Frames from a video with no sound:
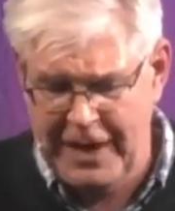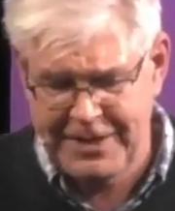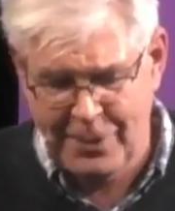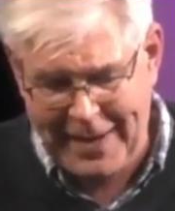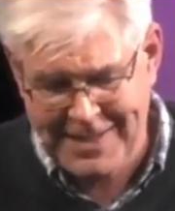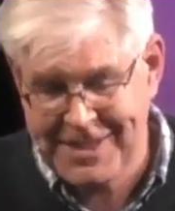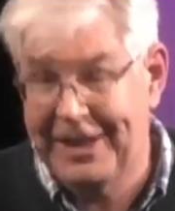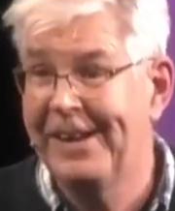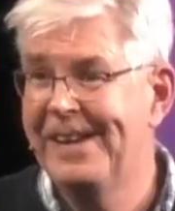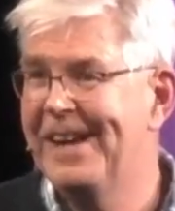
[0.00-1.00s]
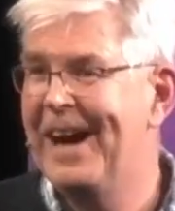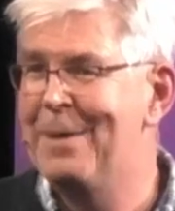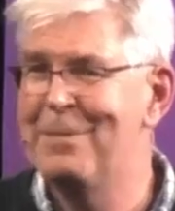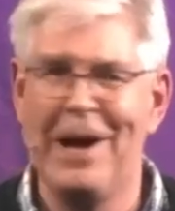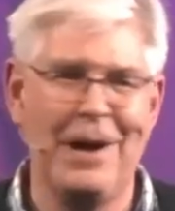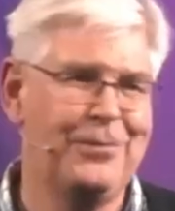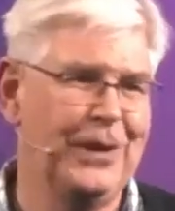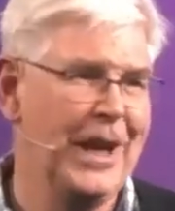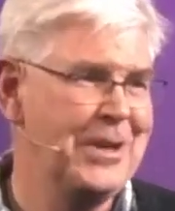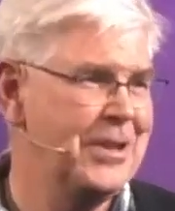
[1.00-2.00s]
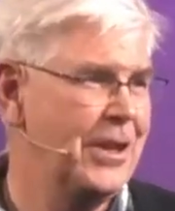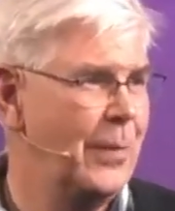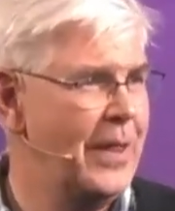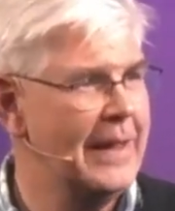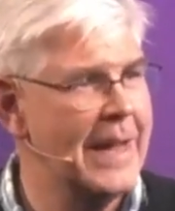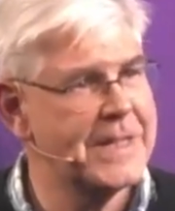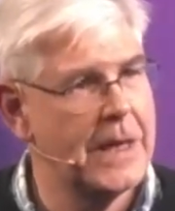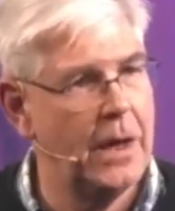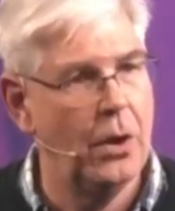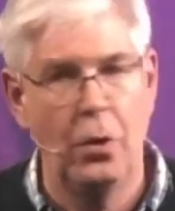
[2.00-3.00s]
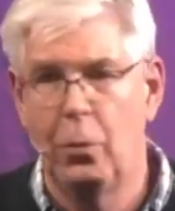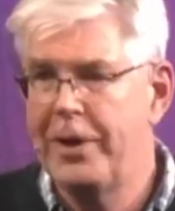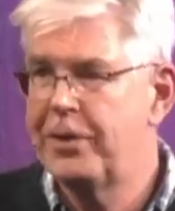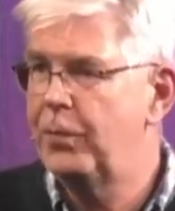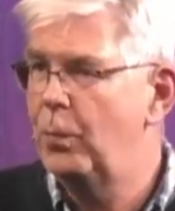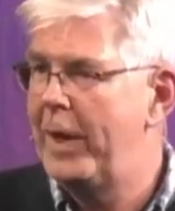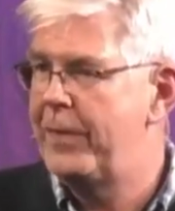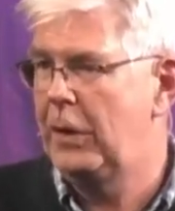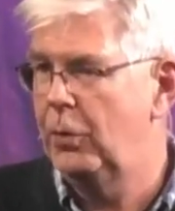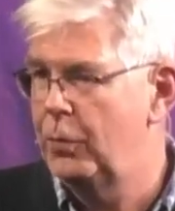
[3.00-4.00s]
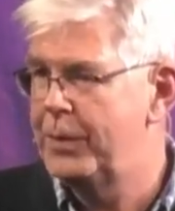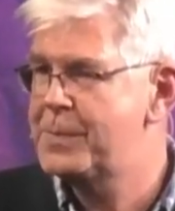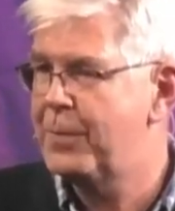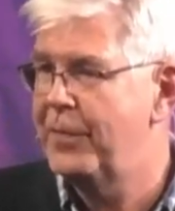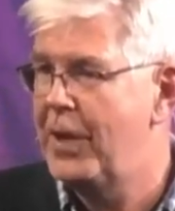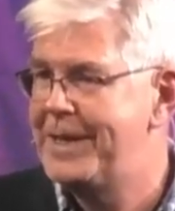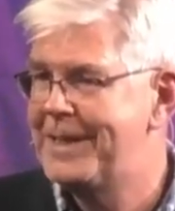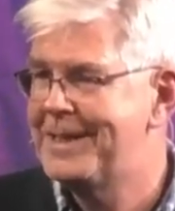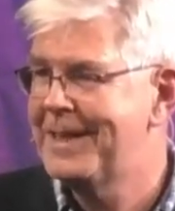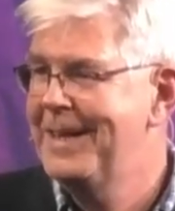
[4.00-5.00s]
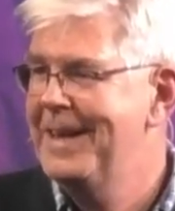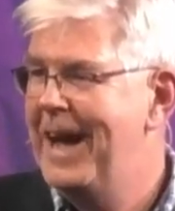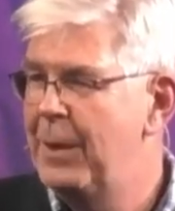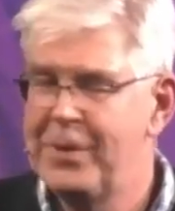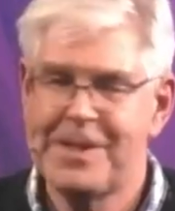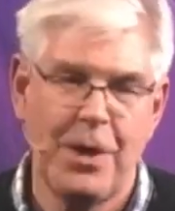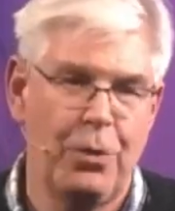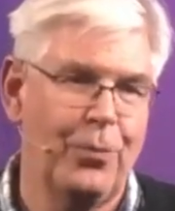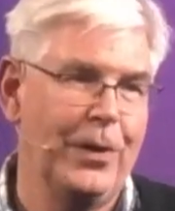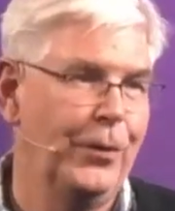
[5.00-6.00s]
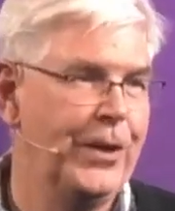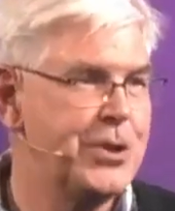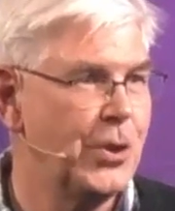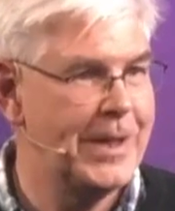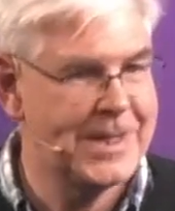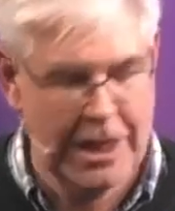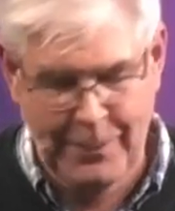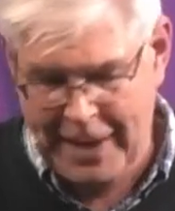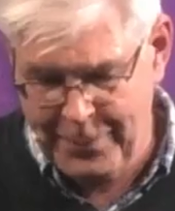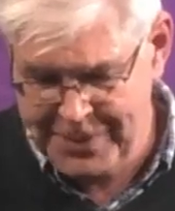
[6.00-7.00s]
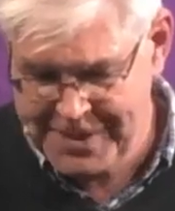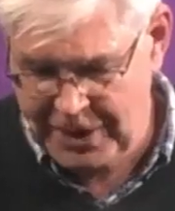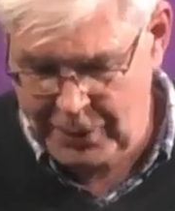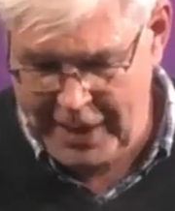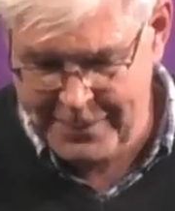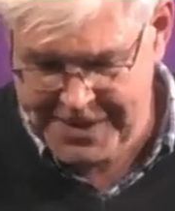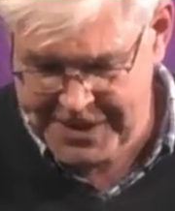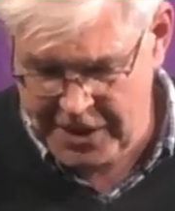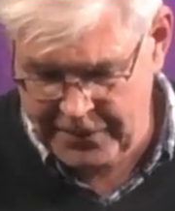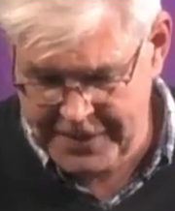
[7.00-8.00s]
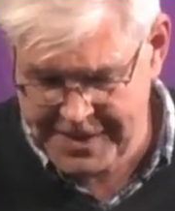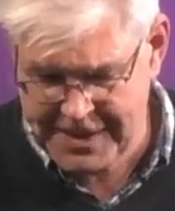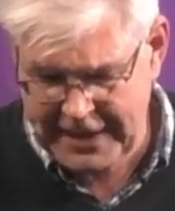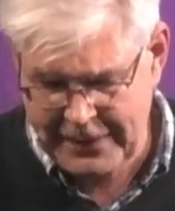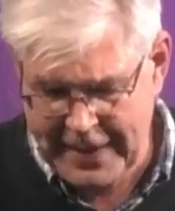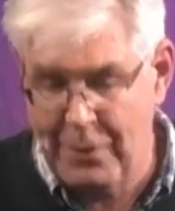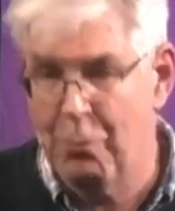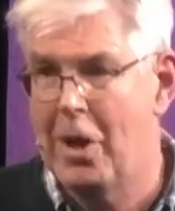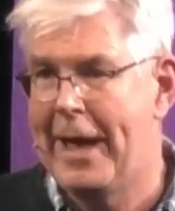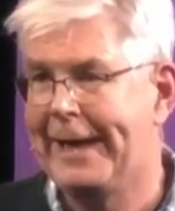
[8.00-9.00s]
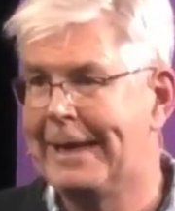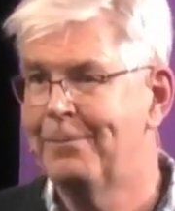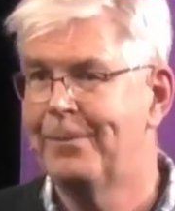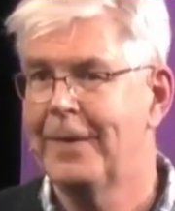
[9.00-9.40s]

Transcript: director for London. And we think that's a wonderful way the Lord has provided. And we're so thrilled that Johnny's going to be able to serve us in that way.